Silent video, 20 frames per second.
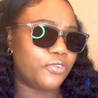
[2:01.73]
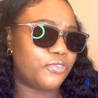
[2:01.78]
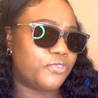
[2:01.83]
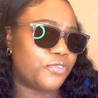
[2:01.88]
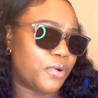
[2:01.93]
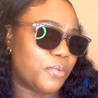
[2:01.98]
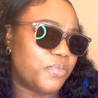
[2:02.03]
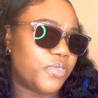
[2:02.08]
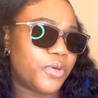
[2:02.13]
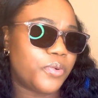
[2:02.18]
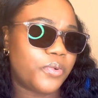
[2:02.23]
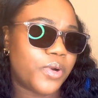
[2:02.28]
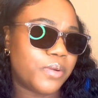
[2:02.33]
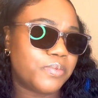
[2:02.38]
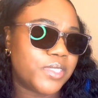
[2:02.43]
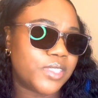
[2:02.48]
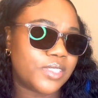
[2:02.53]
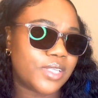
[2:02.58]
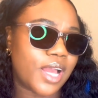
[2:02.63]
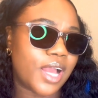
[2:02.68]
from the
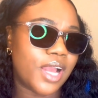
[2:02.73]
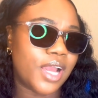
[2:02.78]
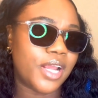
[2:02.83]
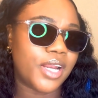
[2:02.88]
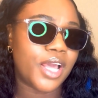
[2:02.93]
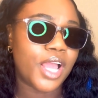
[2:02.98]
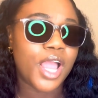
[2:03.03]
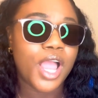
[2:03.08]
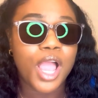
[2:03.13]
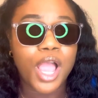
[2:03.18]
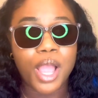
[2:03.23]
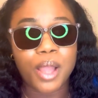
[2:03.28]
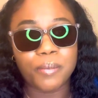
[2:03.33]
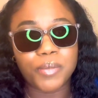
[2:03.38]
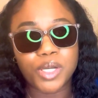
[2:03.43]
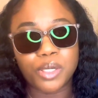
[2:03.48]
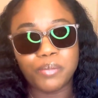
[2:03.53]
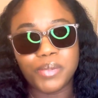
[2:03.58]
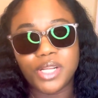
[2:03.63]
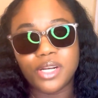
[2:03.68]
website, I'm
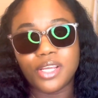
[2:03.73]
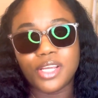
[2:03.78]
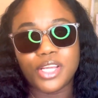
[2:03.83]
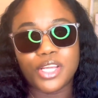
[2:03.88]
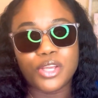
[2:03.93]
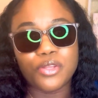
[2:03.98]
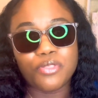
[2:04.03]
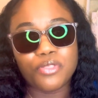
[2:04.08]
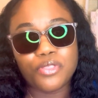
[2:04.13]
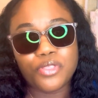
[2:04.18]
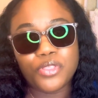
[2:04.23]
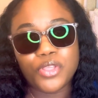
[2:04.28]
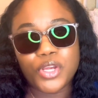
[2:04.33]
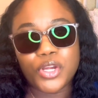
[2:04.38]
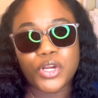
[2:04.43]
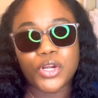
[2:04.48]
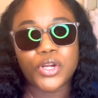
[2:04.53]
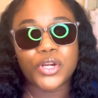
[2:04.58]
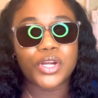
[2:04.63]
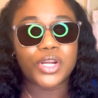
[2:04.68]
going to be linking
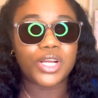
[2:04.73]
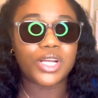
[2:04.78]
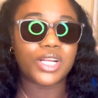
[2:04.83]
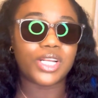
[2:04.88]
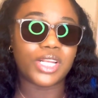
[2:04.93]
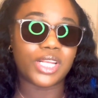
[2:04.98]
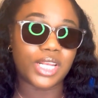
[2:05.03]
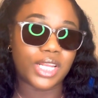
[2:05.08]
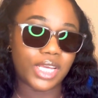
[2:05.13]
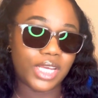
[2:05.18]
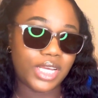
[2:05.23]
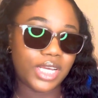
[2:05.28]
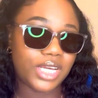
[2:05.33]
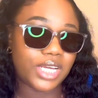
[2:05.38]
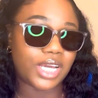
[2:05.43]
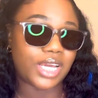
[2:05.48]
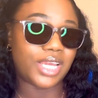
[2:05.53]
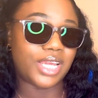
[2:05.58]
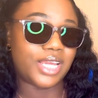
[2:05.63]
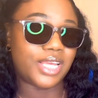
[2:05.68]
their
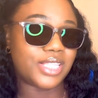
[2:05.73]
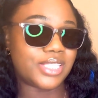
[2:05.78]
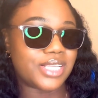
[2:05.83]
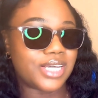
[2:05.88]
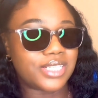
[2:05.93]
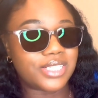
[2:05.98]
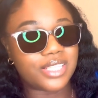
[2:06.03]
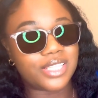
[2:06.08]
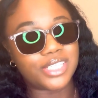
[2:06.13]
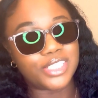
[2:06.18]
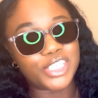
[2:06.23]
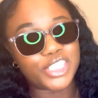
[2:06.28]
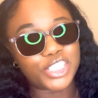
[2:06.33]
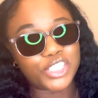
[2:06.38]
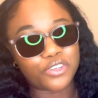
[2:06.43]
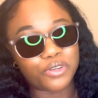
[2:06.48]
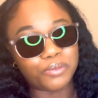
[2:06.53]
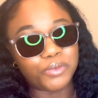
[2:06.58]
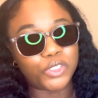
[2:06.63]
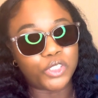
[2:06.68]
link in the
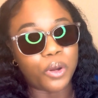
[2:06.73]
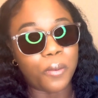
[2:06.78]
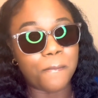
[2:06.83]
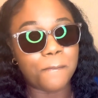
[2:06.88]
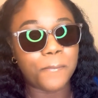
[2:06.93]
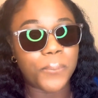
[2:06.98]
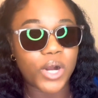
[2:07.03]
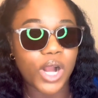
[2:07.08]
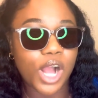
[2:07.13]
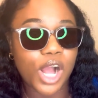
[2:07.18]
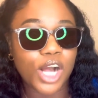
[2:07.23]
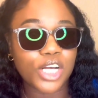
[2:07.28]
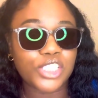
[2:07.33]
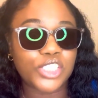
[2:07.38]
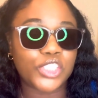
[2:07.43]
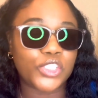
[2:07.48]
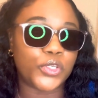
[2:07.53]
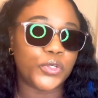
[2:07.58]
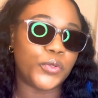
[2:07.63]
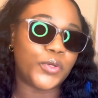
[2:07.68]
description
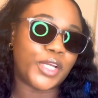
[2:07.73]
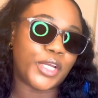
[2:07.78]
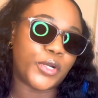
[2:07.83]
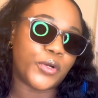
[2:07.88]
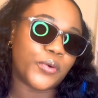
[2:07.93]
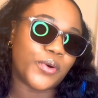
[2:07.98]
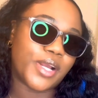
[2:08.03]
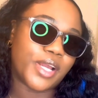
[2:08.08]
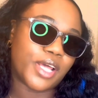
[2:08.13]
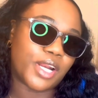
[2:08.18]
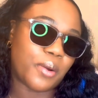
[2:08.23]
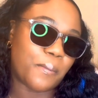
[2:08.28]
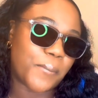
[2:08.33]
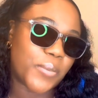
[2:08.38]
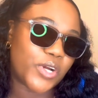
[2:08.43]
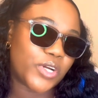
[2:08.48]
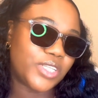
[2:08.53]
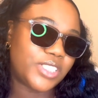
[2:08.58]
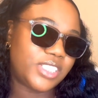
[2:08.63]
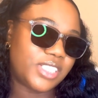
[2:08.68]
box so you can go ahead and
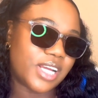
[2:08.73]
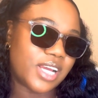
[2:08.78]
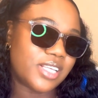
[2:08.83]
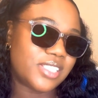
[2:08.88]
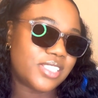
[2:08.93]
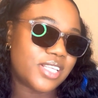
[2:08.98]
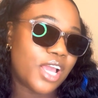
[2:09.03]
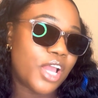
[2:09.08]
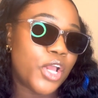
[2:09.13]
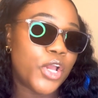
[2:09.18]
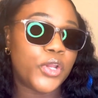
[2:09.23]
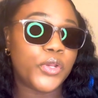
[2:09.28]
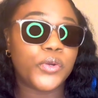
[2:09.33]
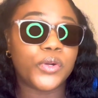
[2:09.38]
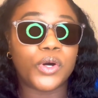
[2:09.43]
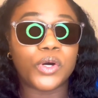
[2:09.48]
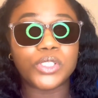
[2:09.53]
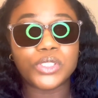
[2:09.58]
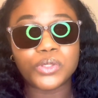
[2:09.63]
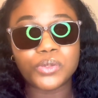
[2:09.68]
purchase.
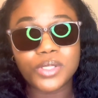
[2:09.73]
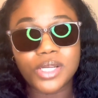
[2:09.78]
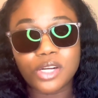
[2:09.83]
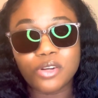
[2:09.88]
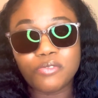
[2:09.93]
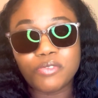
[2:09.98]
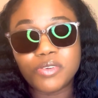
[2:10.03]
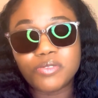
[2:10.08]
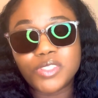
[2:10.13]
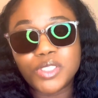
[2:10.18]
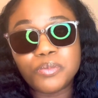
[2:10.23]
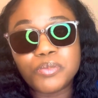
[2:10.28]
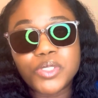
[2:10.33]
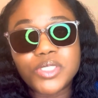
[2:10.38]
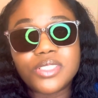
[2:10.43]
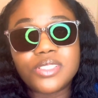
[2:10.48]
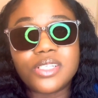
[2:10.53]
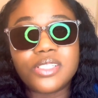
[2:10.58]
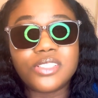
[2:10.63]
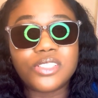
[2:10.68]
You'll also get a fifty
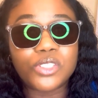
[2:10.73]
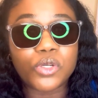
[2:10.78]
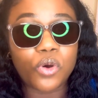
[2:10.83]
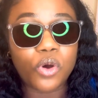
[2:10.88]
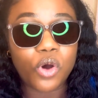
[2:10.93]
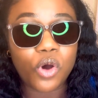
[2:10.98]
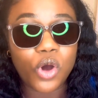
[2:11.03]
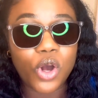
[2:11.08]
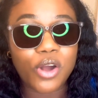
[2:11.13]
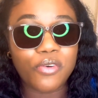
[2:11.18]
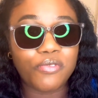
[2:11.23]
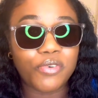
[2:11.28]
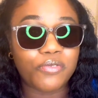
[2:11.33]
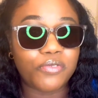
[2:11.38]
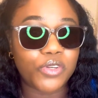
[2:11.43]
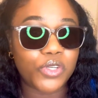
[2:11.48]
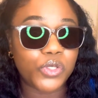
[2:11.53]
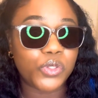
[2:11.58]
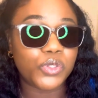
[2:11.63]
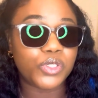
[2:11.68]
percent off
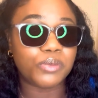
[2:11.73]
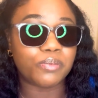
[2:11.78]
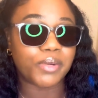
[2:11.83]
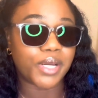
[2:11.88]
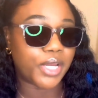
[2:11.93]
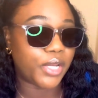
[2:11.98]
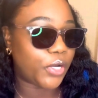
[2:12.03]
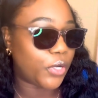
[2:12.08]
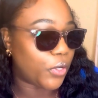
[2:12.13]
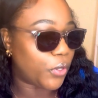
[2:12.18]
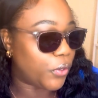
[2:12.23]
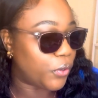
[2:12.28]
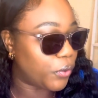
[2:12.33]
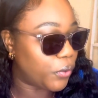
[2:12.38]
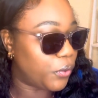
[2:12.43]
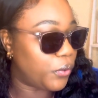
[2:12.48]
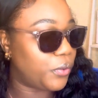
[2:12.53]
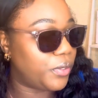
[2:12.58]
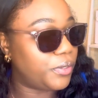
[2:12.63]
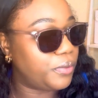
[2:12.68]
if you use my
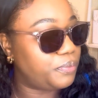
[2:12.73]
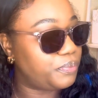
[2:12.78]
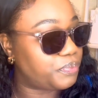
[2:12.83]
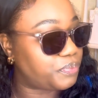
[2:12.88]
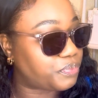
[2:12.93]
code